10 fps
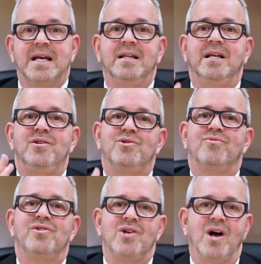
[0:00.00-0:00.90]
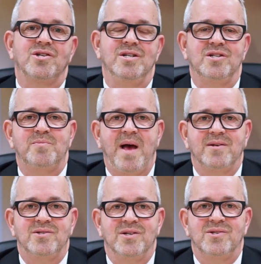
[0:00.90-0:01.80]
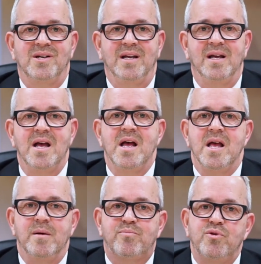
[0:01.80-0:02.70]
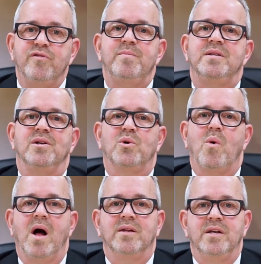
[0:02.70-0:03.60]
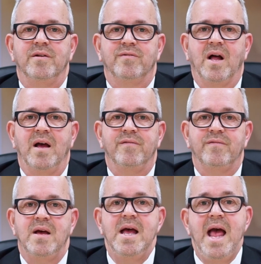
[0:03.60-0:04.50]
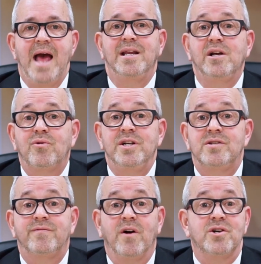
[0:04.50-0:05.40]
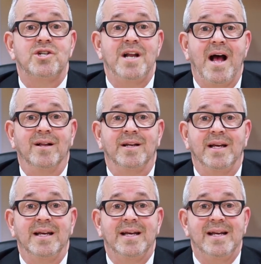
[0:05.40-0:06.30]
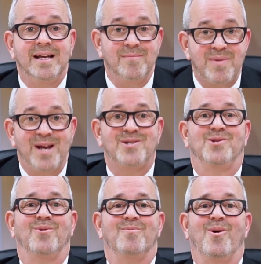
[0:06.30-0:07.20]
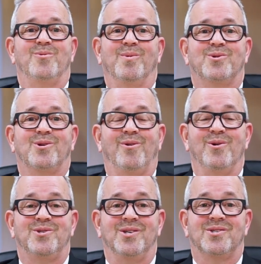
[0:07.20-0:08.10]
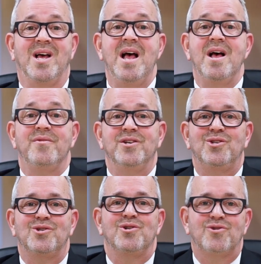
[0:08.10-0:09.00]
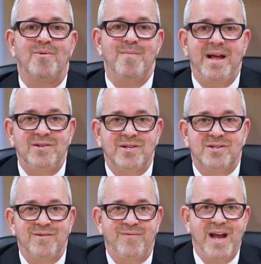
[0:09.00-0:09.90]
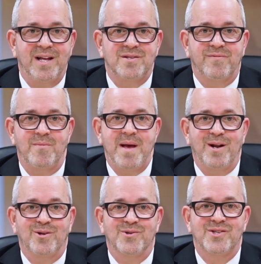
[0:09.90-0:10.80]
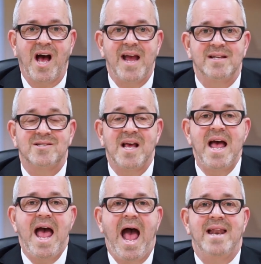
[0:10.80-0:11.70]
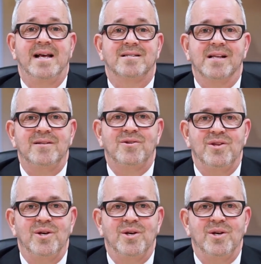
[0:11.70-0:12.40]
can lead to reduction in spasticity, improvement in quality of life, and increased functionality in patients with multiple sclerosis. This is a tremendous advance for medical science and has led to the